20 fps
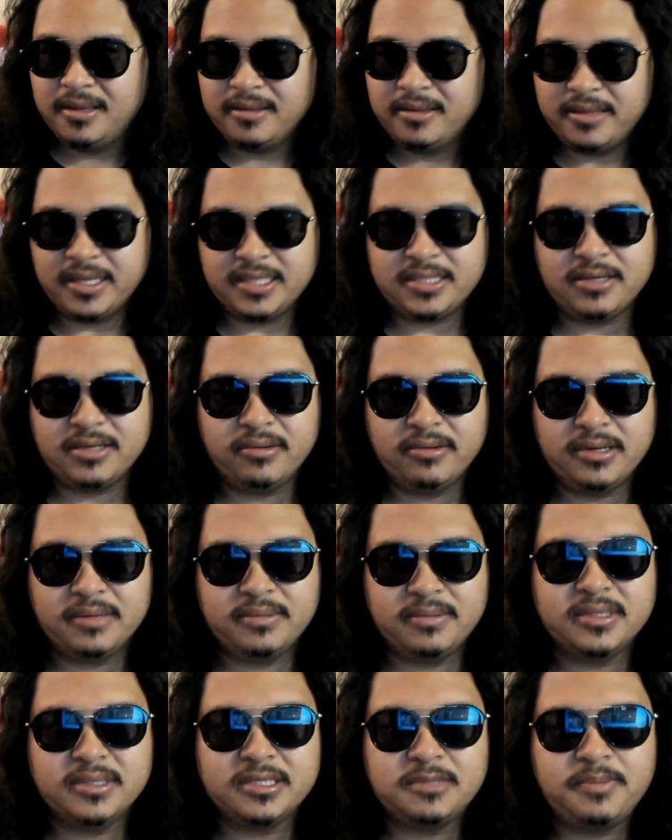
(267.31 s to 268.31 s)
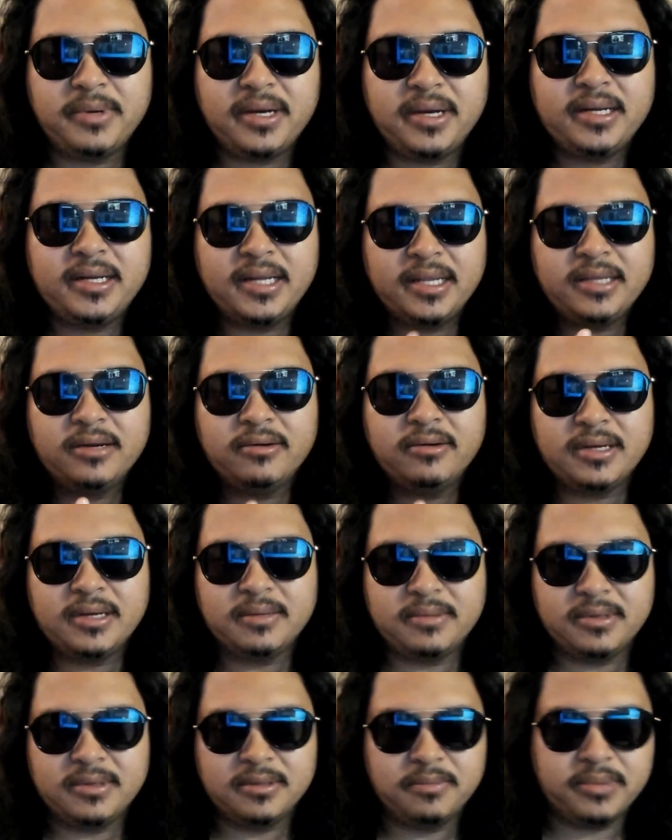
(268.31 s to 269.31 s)
That's going up to the spine and going
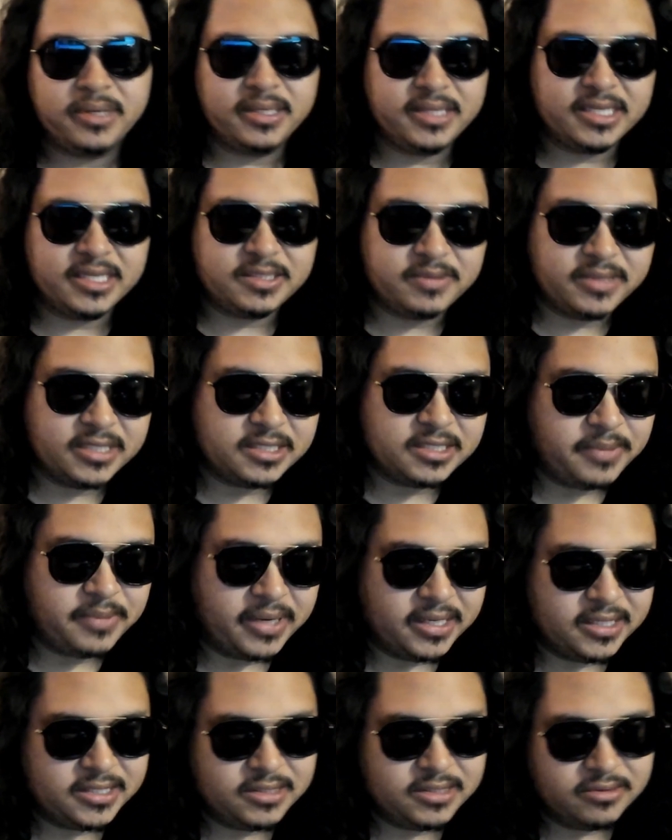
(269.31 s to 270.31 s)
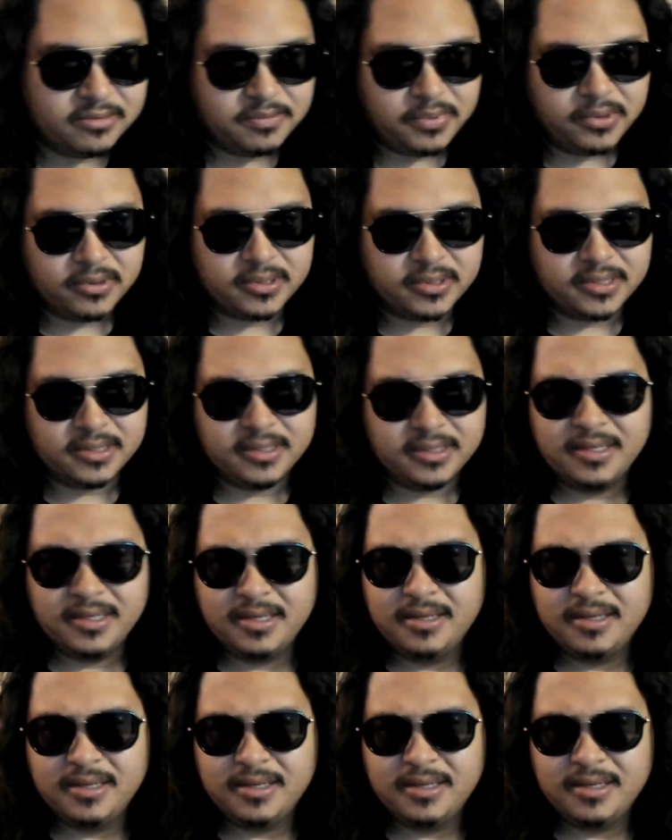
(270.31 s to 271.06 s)
up to the brain. That's why the spine is so important.